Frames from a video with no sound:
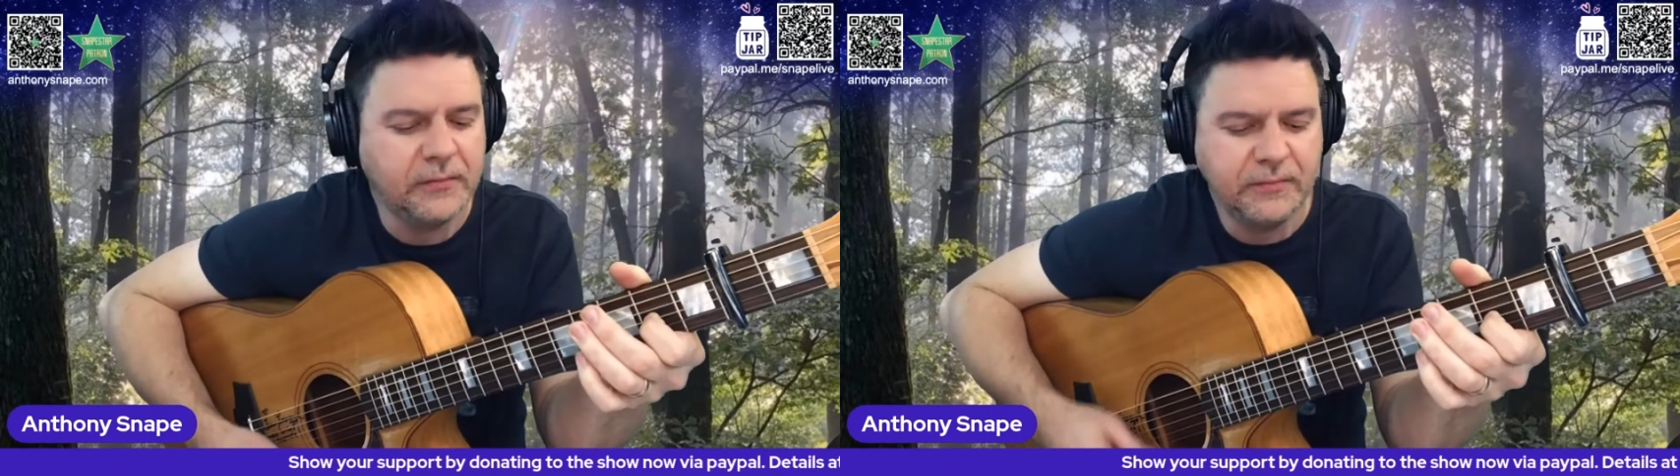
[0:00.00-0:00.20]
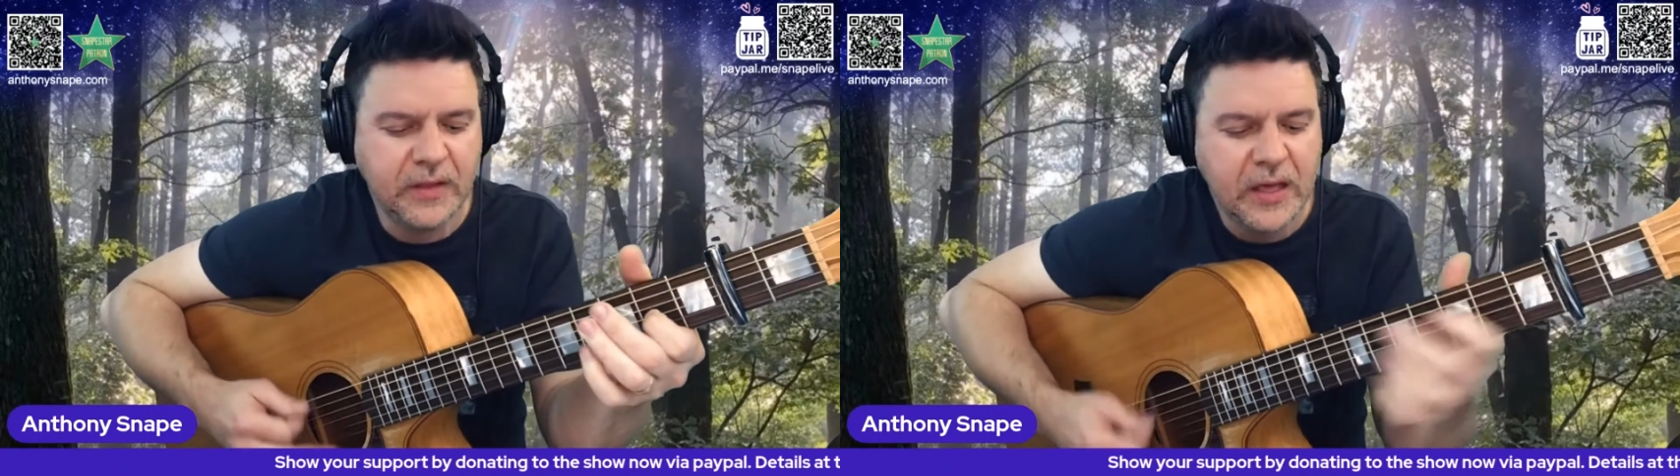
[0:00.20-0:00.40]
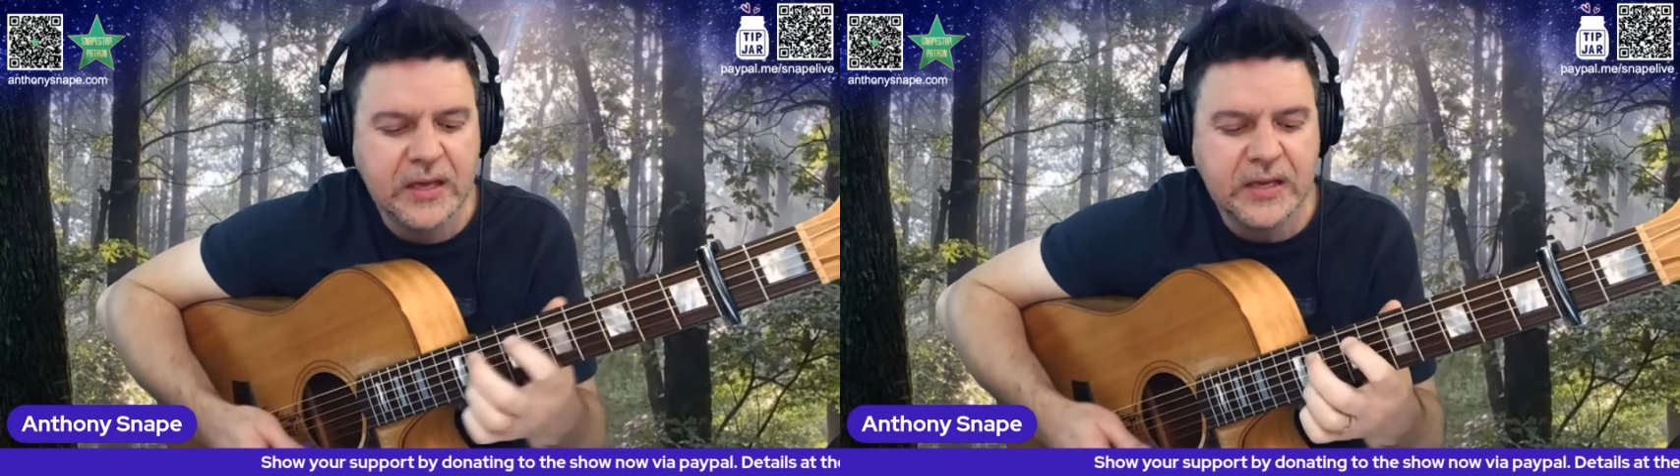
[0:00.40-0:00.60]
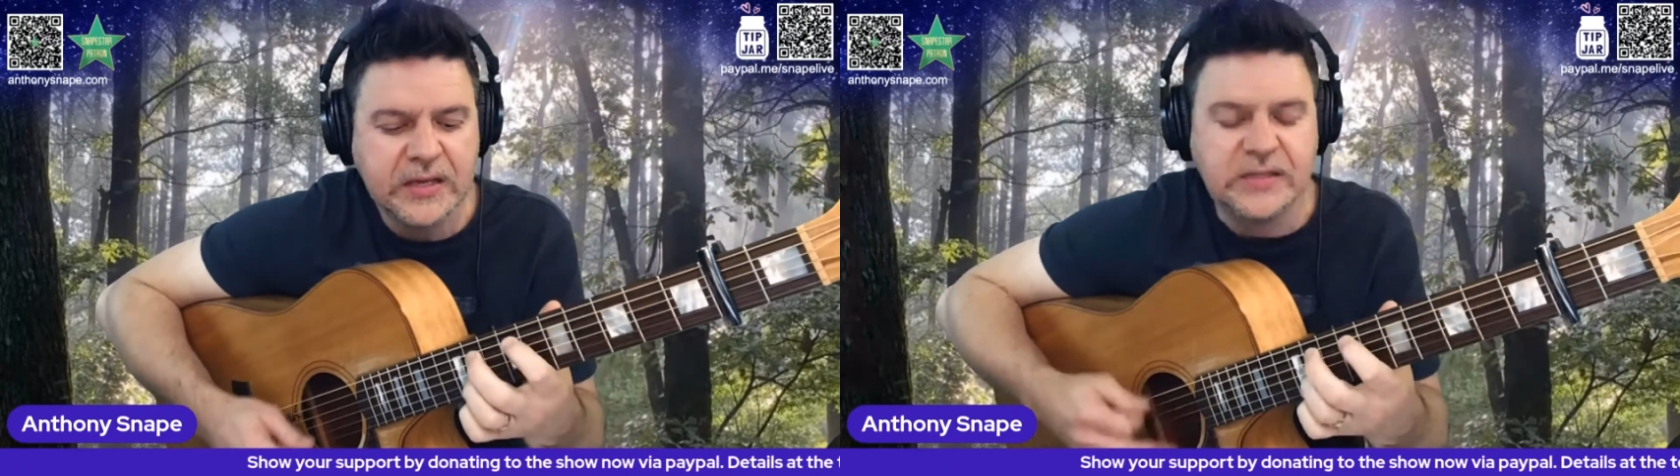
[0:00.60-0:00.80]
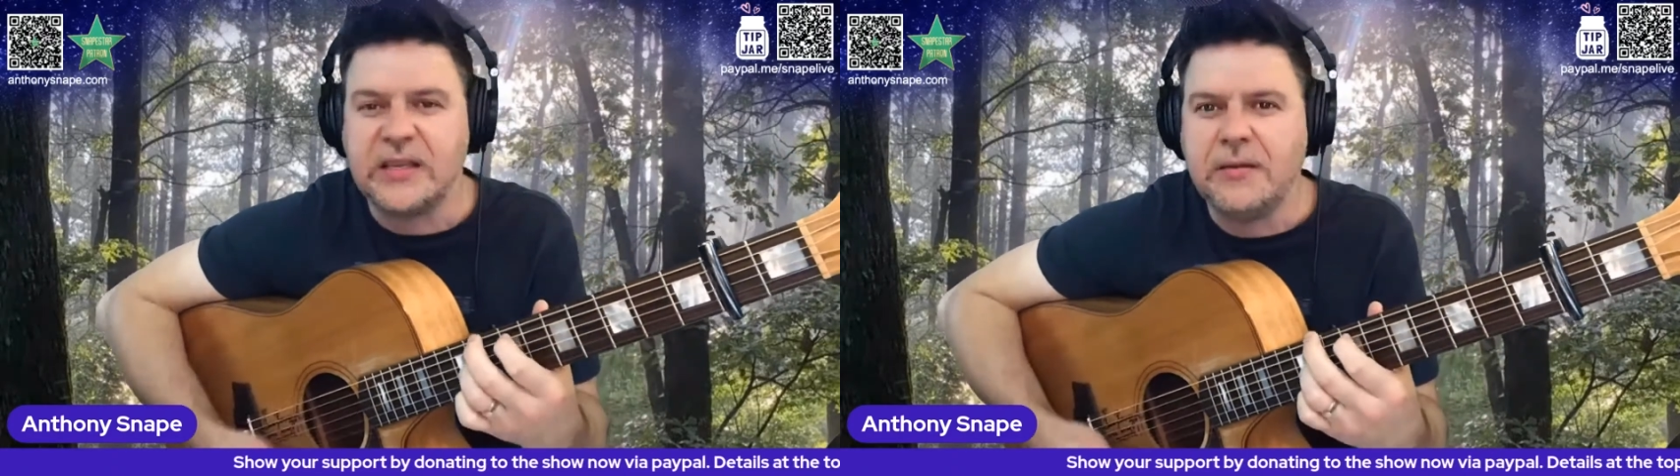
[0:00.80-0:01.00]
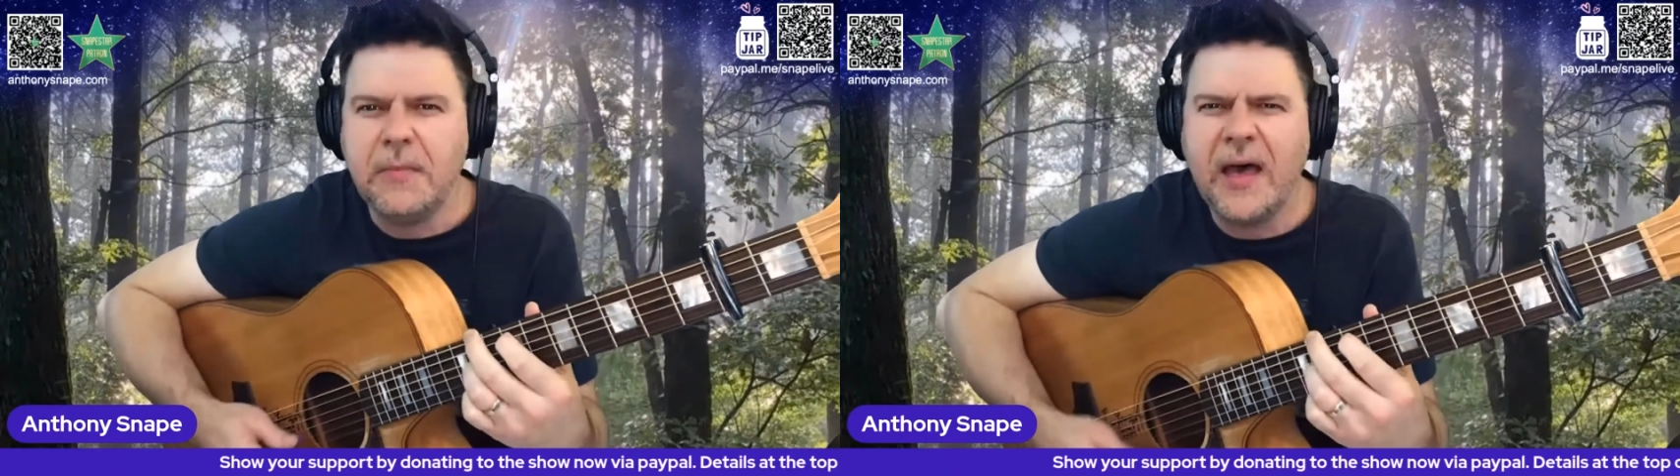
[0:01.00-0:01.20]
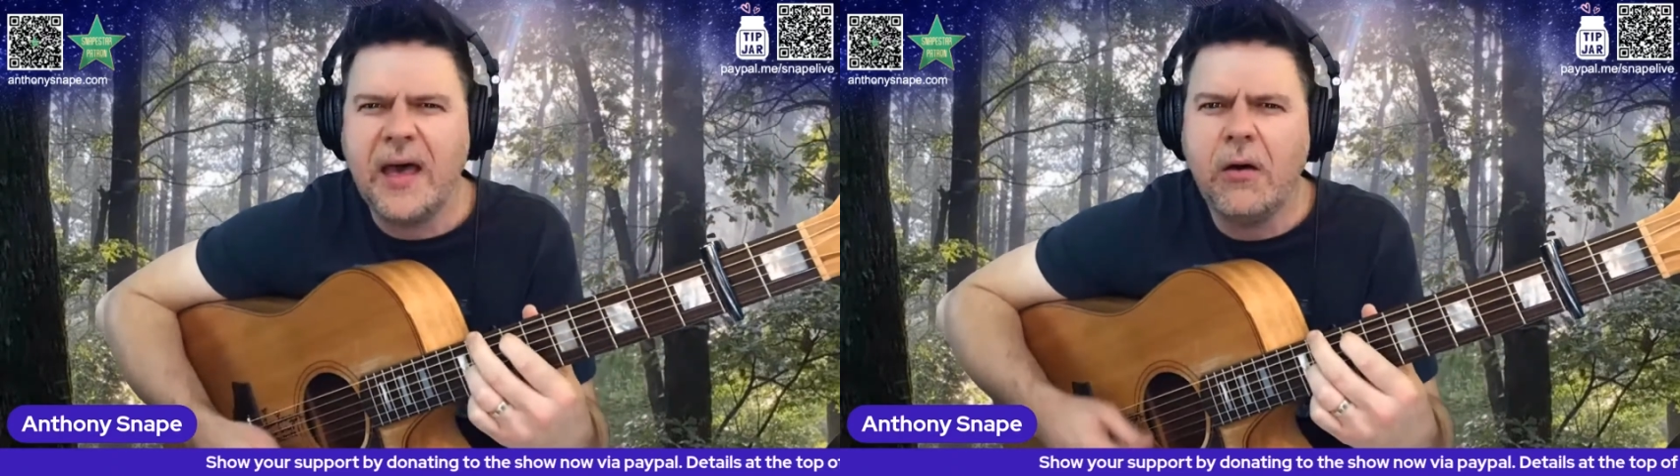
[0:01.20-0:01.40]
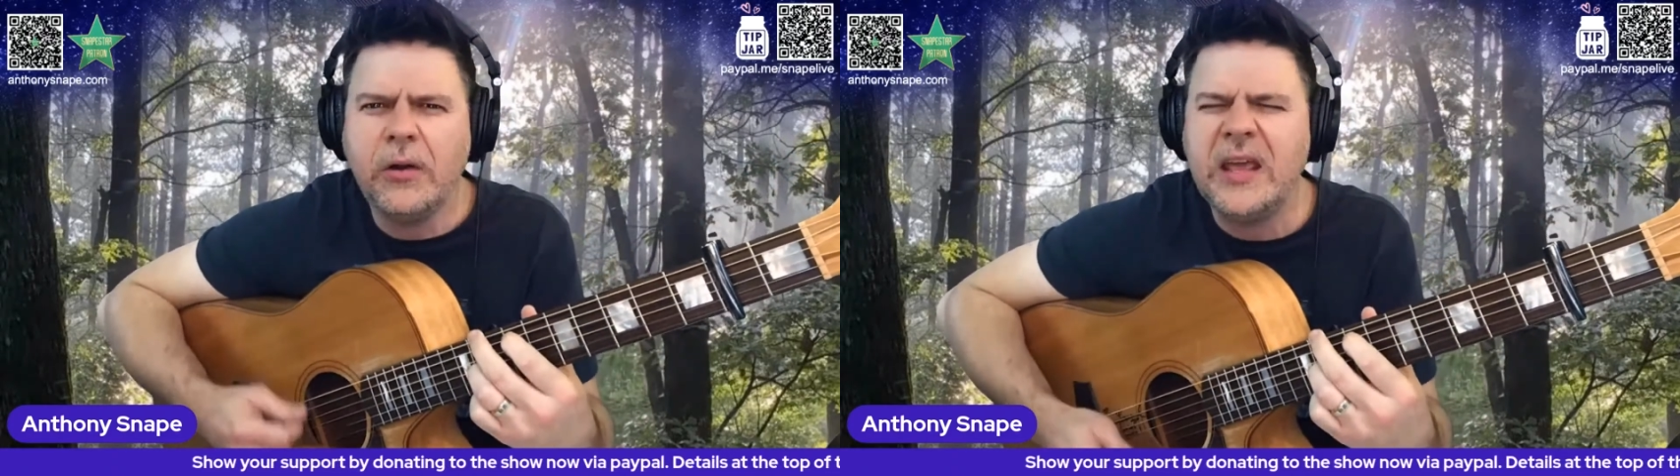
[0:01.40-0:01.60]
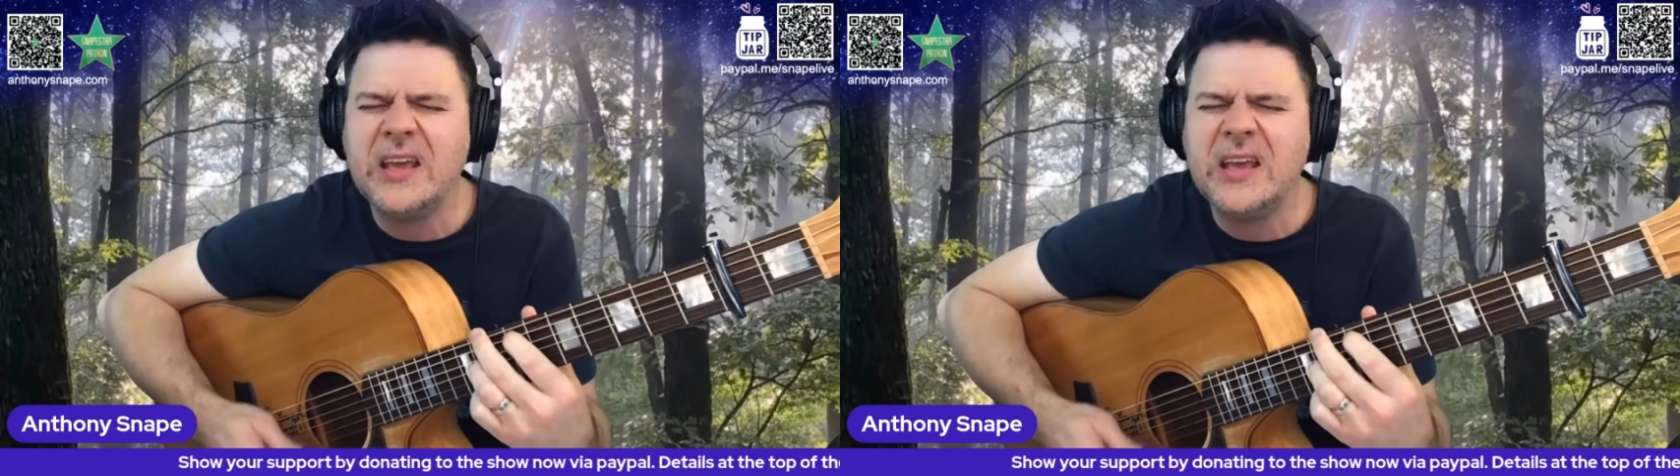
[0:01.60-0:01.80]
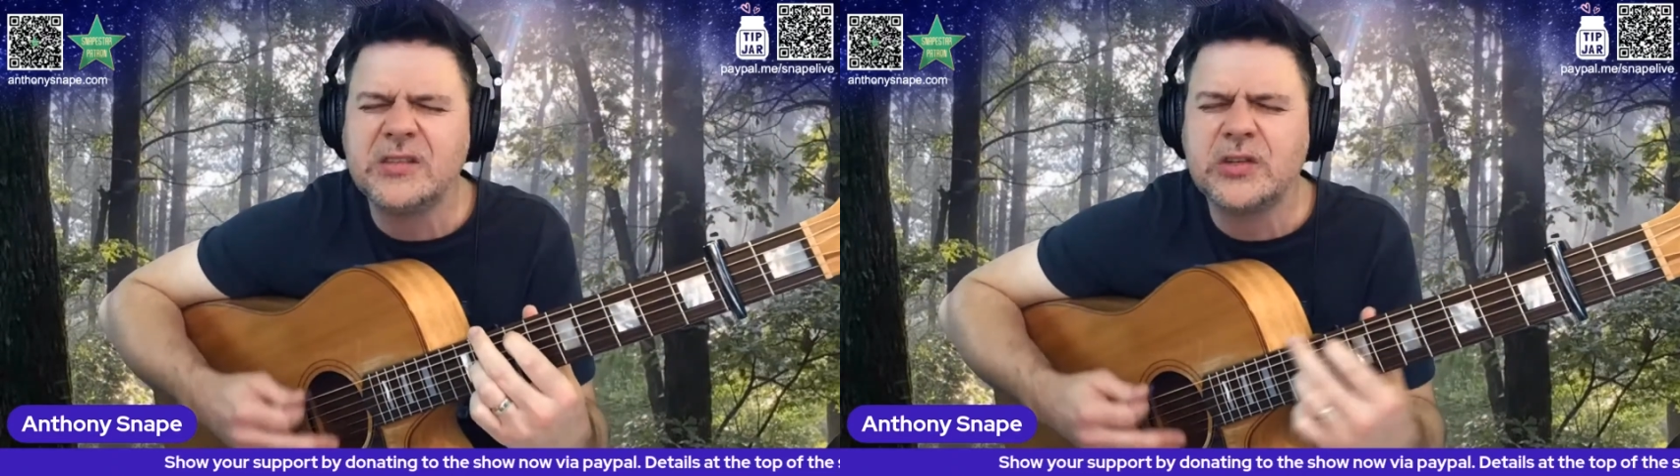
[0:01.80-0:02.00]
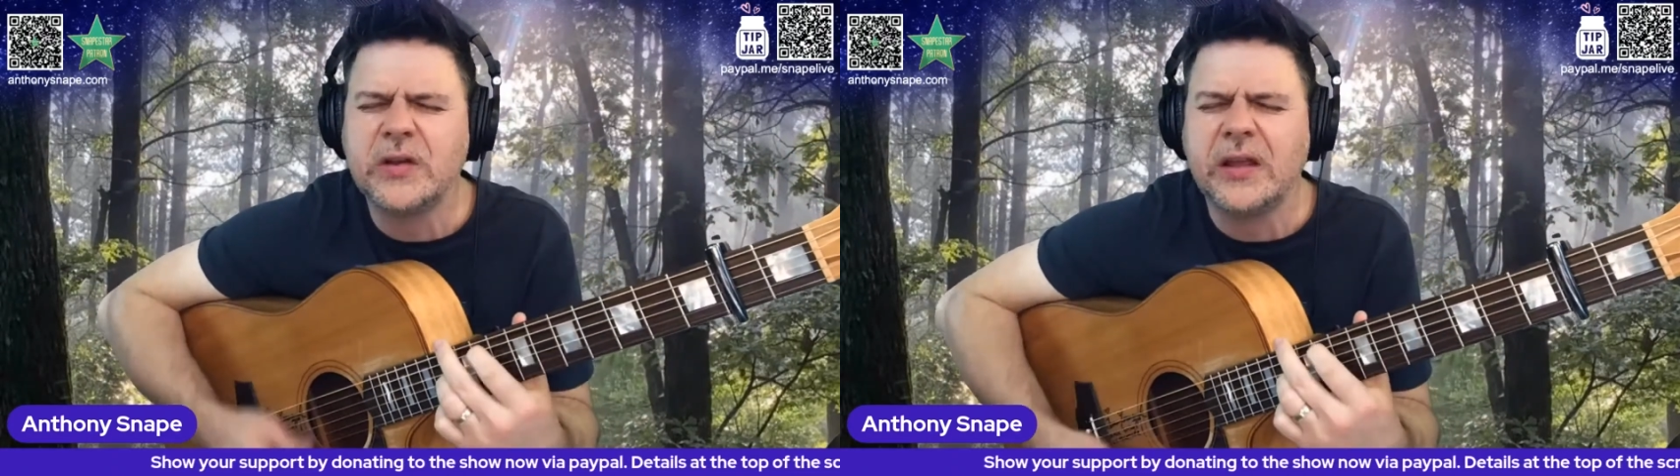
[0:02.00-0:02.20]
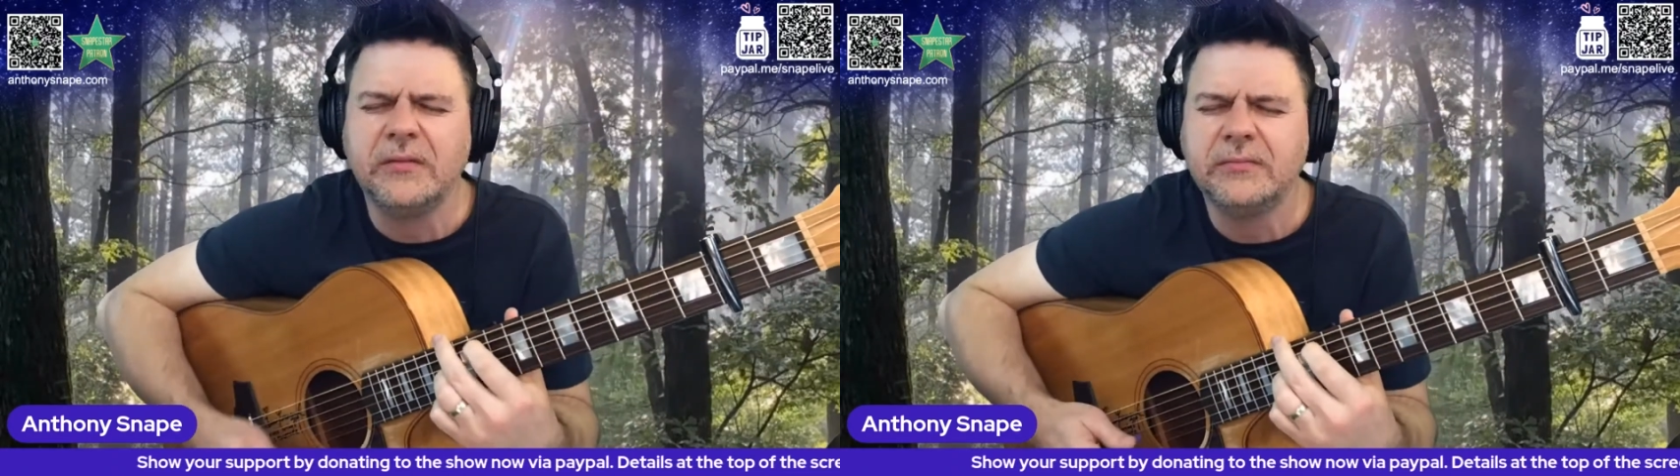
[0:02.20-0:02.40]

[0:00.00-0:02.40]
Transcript: I see my own history,